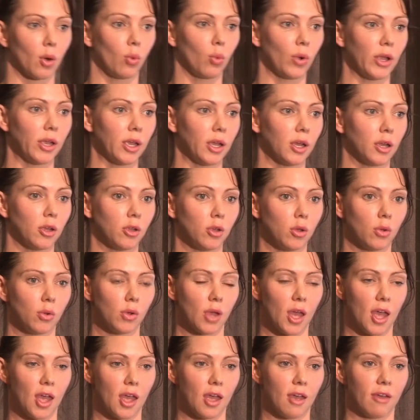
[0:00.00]
where you
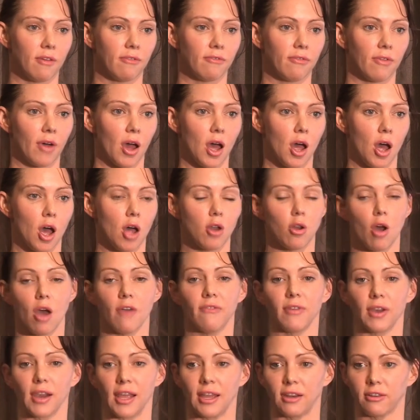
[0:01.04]
have uh, an
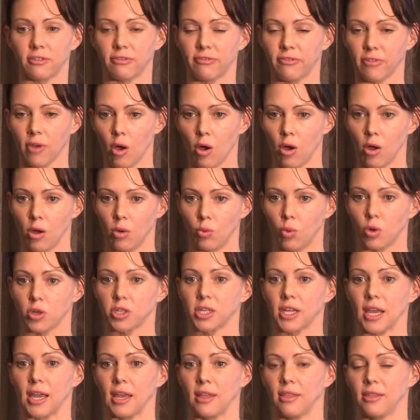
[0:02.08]
overland flow
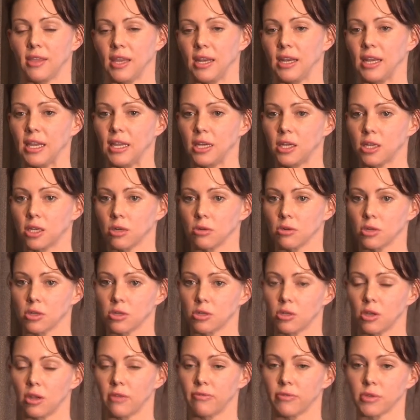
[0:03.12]
which can then enter a
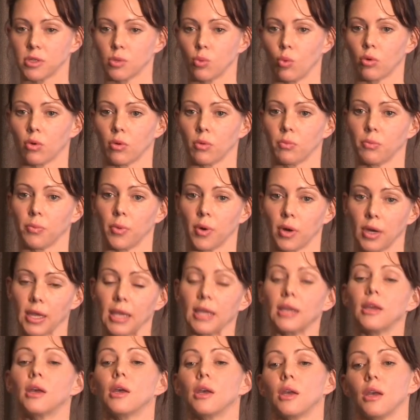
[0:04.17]
surface water
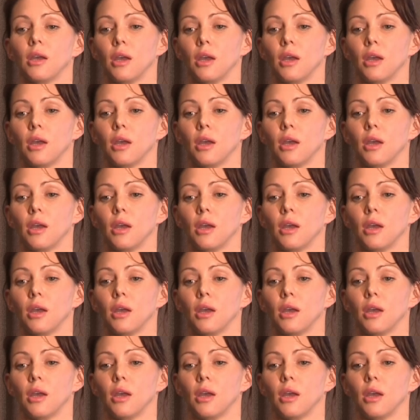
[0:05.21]
body